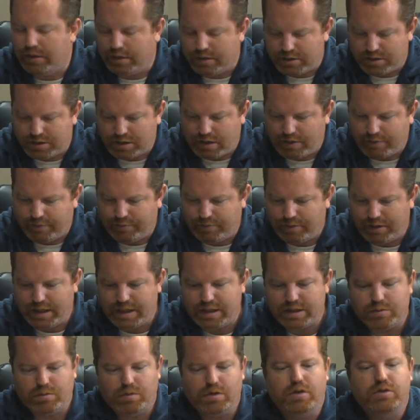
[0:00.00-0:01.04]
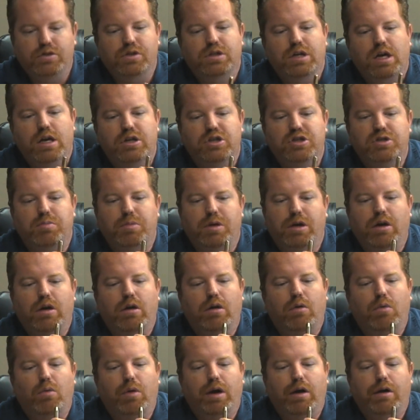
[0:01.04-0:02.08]
Instead of these where they'll just kind of smear
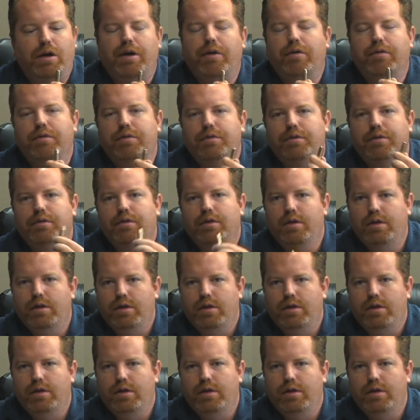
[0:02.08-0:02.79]
or wear out, and